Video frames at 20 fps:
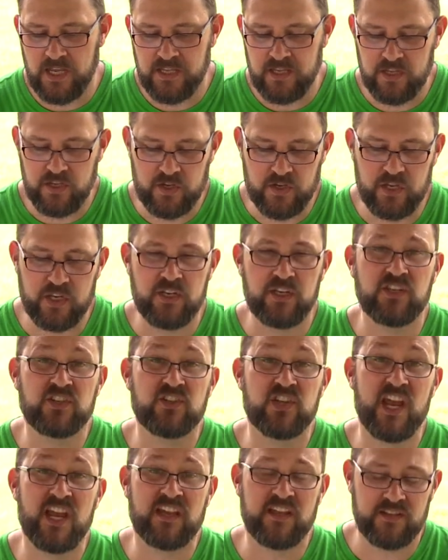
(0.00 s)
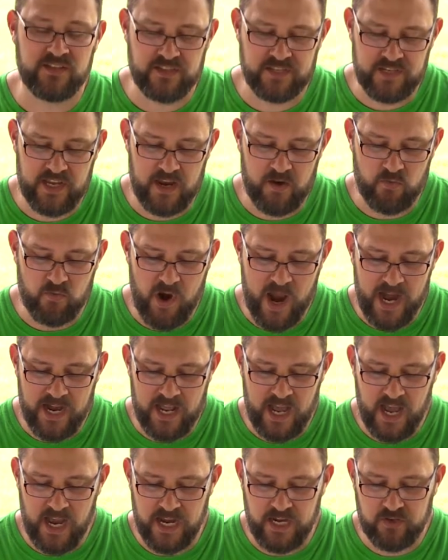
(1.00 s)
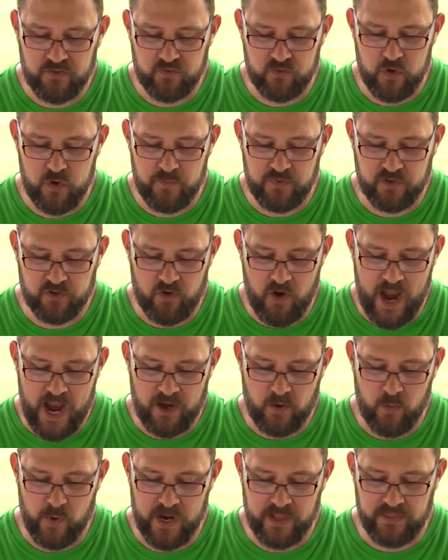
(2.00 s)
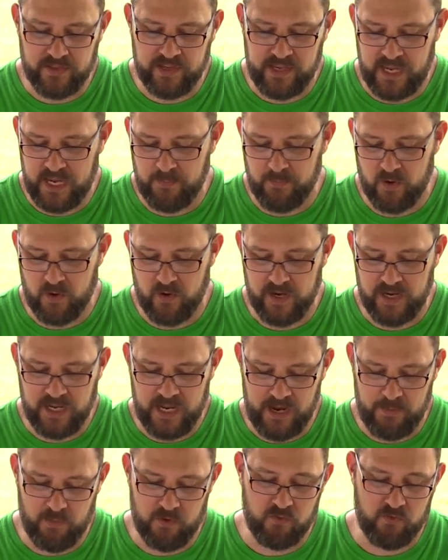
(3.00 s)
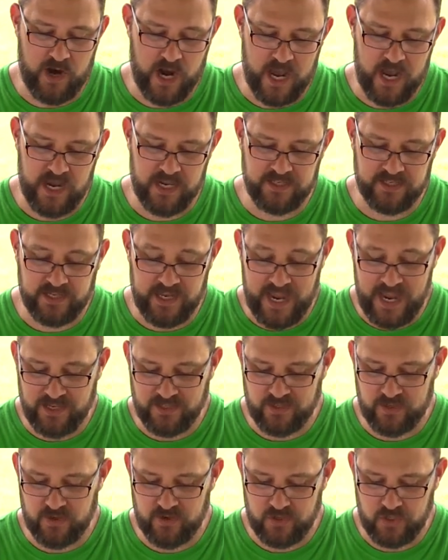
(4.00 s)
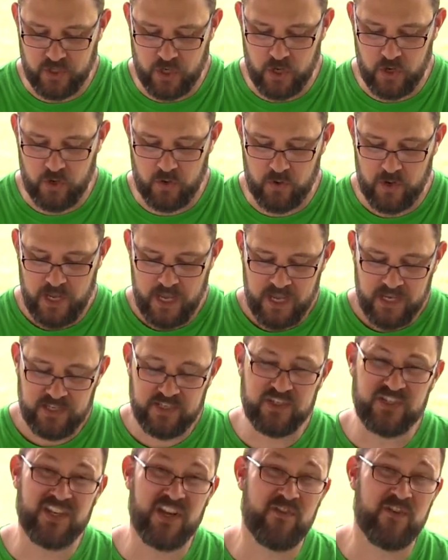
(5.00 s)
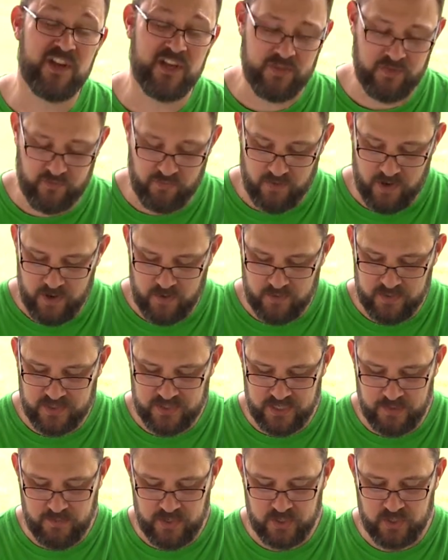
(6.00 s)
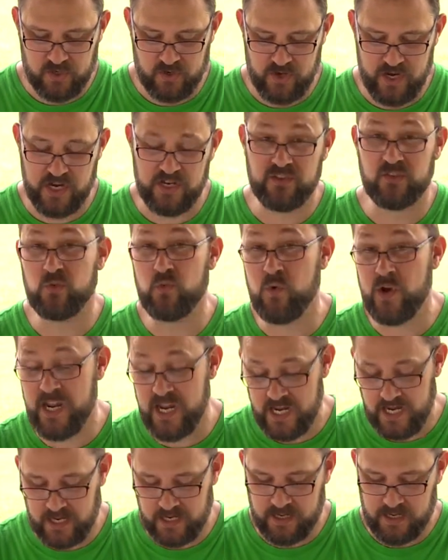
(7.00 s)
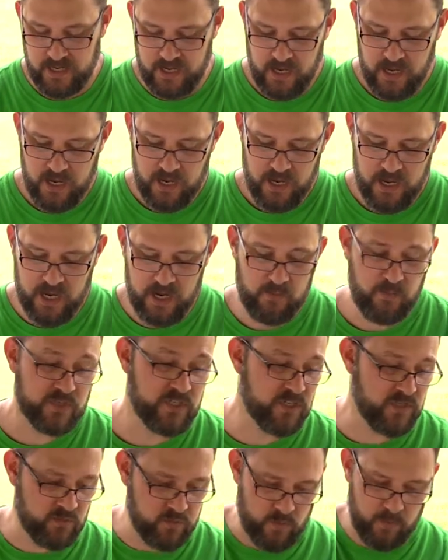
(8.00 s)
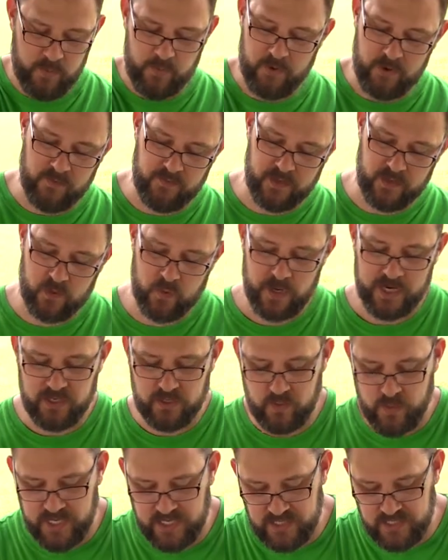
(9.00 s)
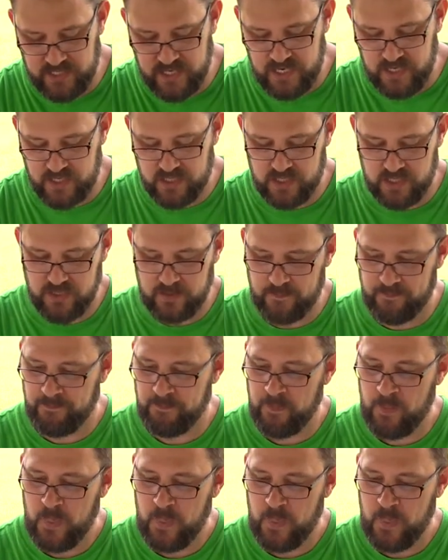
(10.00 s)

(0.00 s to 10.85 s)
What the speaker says: You can check and set ride height, droop, track width, camber and camber rise, caster, toe, steering throw symmetry, tweak, which is what we went over, the quick tweak station.